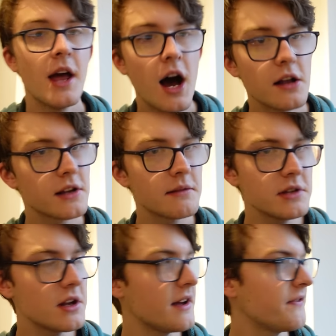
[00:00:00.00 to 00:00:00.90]
I'll,
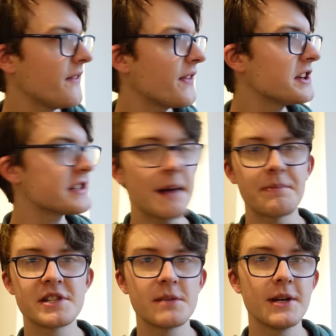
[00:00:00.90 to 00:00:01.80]
you know, if there just
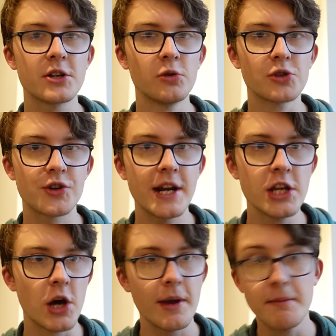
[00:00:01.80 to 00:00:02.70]
happens to be a cool
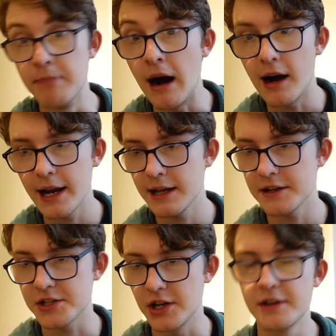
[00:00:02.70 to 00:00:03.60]
train going by at
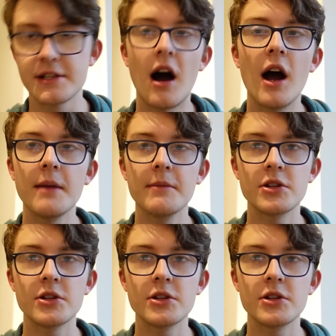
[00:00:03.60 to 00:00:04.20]
a certain time,